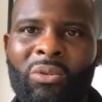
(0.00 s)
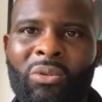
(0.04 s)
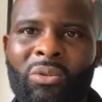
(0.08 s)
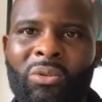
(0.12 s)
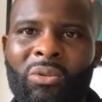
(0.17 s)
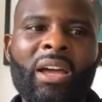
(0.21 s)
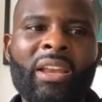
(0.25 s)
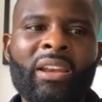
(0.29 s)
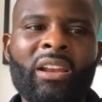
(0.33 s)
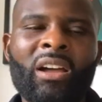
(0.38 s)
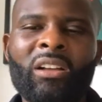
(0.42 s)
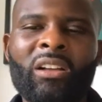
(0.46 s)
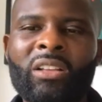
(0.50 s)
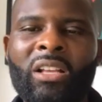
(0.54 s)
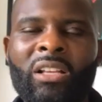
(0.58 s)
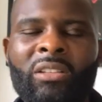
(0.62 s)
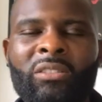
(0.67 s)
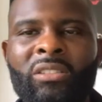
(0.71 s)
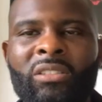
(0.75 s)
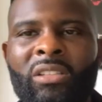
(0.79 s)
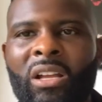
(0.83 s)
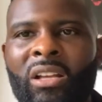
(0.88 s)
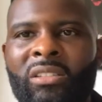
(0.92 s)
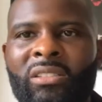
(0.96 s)
And I
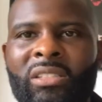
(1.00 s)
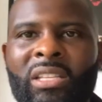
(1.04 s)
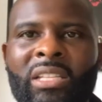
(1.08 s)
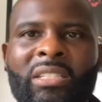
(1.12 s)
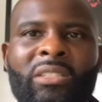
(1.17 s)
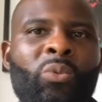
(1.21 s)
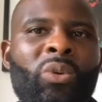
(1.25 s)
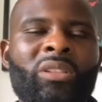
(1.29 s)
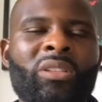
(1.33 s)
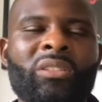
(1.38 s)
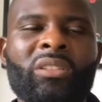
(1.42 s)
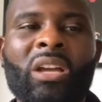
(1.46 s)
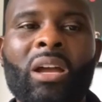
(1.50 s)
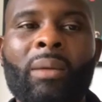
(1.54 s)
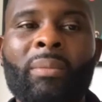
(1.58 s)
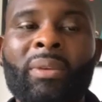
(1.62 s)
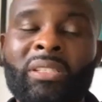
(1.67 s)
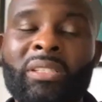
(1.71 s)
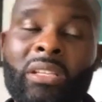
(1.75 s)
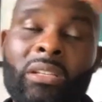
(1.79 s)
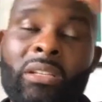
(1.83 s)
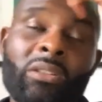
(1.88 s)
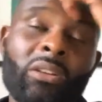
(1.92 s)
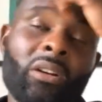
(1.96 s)
said to one time, I
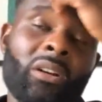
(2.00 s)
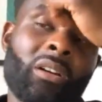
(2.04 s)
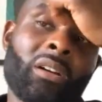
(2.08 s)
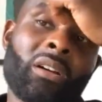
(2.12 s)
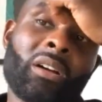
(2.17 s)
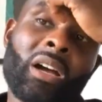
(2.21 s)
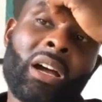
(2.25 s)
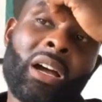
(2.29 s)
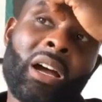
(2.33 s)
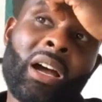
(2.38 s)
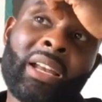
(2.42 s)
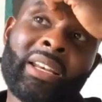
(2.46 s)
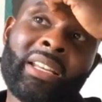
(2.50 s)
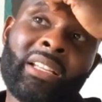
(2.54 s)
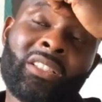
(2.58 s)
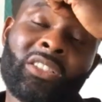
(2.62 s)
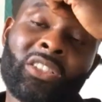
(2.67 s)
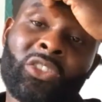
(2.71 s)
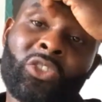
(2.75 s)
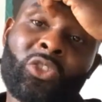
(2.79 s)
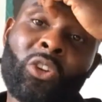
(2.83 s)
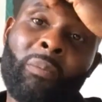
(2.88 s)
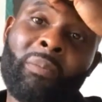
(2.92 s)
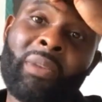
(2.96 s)
said, look, I need to
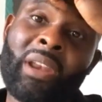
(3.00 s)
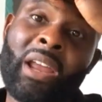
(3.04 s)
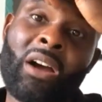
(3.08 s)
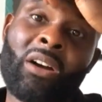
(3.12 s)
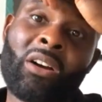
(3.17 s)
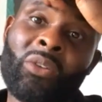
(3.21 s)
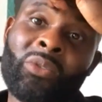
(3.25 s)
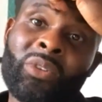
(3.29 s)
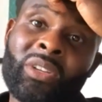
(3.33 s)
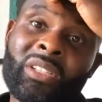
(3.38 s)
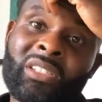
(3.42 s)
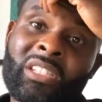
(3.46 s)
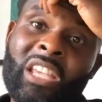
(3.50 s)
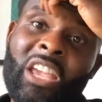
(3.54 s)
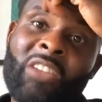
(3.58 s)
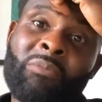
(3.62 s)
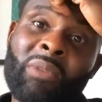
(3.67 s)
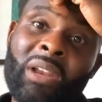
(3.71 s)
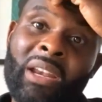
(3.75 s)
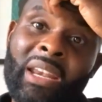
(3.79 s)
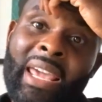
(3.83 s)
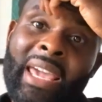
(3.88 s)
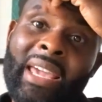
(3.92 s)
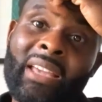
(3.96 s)
stop now. I want to save my
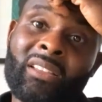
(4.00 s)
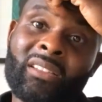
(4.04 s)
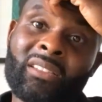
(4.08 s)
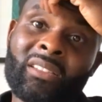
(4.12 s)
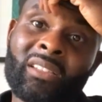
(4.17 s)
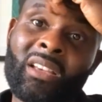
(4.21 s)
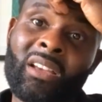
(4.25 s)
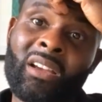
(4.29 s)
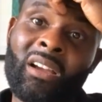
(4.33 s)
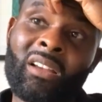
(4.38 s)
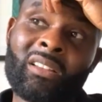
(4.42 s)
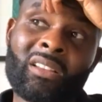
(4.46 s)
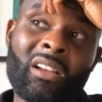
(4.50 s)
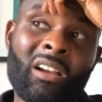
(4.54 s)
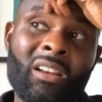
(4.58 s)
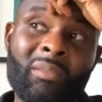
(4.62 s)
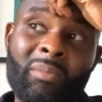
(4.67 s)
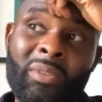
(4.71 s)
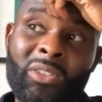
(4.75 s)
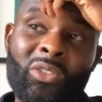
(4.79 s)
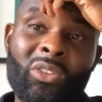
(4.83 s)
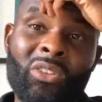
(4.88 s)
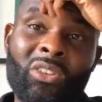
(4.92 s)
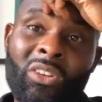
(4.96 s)
legs because I'm going to
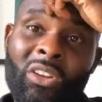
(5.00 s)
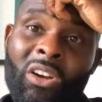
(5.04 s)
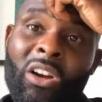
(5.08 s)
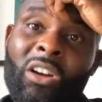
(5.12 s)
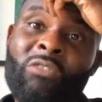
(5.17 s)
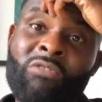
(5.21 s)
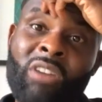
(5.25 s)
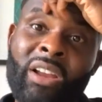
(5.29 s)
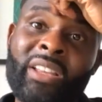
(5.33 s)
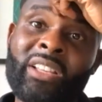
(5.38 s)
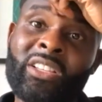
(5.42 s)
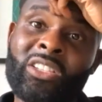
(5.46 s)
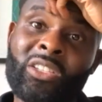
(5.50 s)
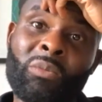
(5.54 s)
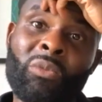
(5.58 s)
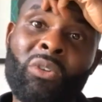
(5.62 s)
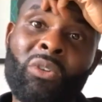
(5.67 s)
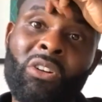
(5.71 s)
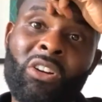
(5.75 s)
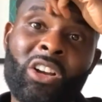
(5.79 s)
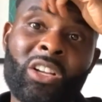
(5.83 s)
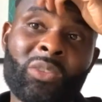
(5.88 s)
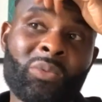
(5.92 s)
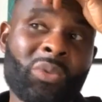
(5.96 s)
be doing a lot of running
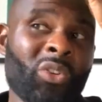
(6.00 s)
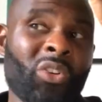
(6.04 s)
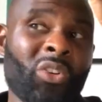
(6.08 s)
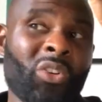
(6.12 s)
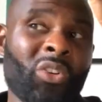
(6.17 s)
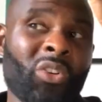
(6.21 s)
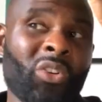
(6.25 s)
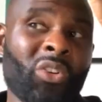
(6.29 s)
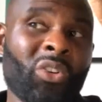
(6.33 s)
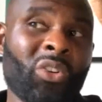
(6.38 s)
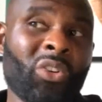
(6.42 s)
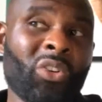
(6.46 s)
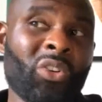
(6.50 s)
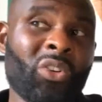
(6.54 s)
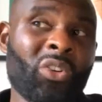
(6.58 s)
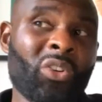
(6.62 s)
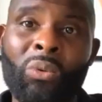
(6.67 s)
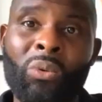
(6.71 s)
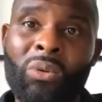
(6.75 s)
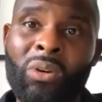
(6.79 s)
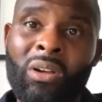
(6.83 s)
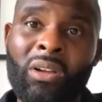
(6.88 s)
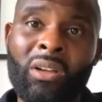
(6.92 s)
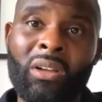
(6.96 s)
tomorrow because we're not going to have the ball.
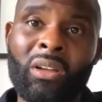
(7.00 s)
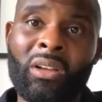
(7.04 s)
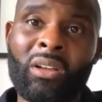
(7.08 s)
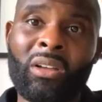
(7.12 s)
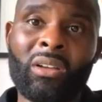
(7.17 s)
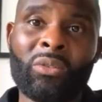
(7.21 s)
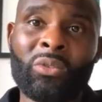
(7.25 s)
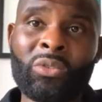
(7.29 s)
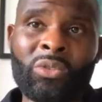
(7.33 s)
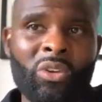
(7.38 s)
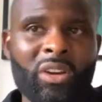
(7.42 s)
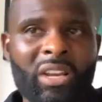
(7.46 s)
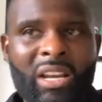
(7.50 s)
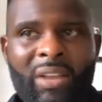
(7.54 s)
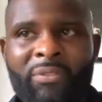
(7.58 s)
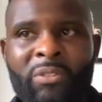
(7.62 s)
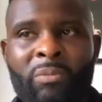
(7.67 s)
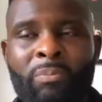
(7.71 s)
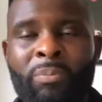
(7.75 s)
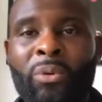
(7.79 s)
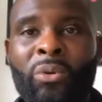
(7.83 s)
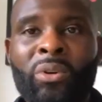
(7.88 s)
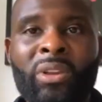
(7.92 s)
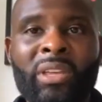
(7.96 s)
We're not going to have
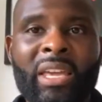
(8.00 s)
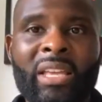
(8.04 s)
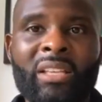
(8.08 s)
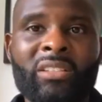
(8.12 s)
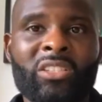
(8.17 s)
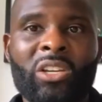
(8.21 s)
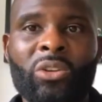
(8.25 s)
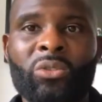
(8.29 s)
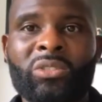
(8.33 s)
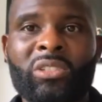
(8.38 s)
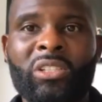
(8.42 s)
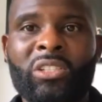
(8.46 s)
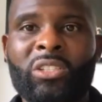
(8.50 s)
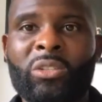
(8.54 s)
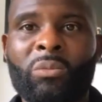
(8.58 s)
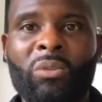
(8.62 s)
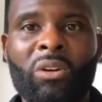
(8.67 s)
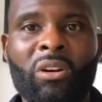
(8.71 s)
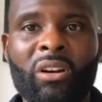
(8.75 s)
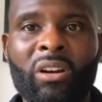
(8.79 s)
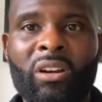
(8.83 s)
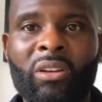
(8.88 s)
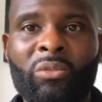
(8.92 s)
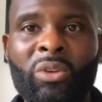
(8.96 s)
the ball against Chelsea
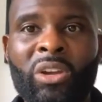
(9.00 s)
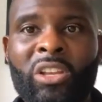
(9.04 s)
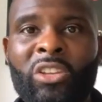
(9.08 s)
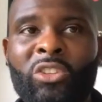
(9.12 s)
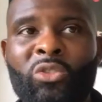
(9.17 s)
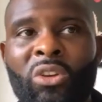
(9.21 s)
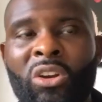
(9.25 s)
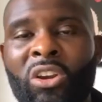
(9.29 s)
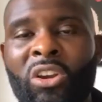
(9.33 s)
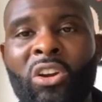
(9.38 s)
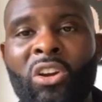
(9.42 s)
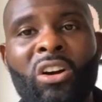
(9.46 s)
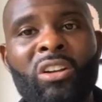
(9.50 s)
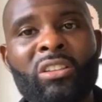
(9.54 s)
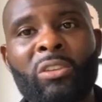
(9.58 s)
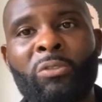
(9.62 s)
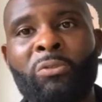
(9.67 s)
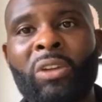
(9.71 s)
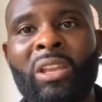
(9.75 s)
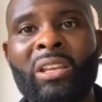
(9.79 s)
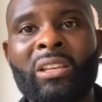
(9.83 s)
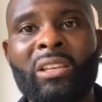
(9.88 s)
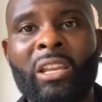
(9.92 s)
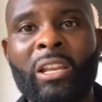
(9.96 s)
tomorrow. We're going to do a lot of
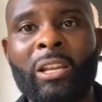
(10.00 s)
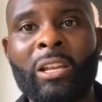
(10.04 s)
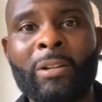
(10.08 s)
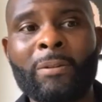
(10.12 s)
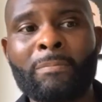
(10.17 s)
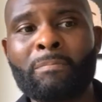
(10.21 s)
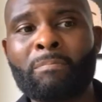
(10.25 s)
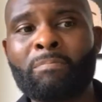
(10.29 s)
defending.